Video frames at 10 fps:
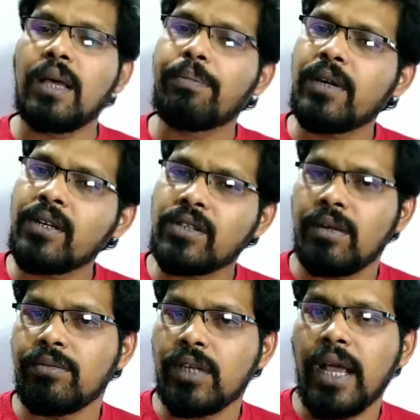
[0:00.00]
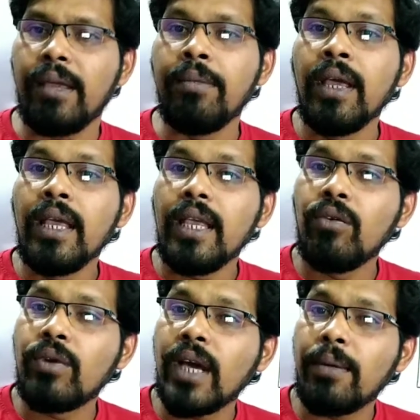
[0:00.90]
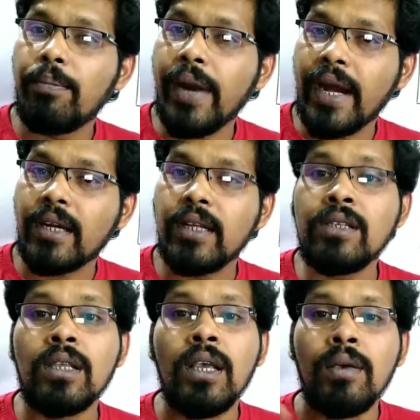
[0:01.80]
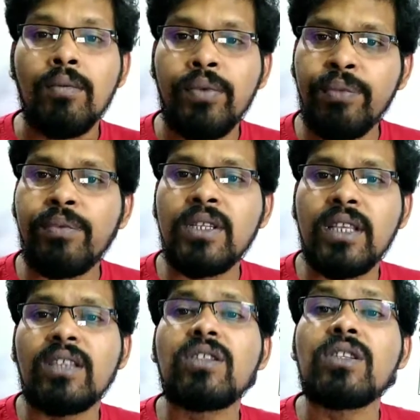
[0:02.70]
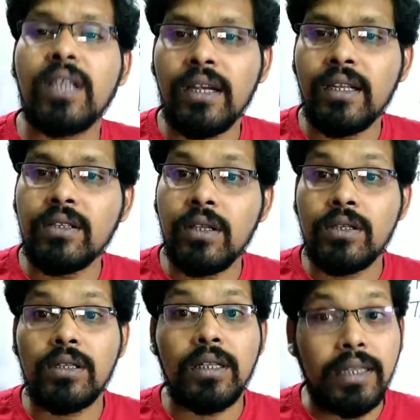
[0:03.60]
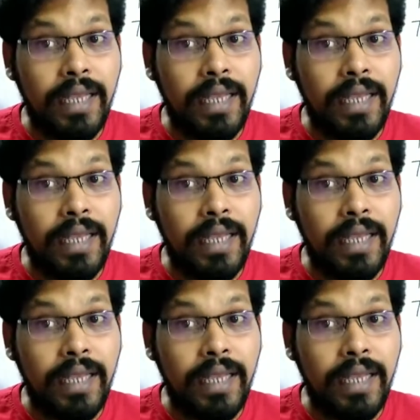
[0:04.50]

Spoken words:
After some time you can practice 50, 60 sentences.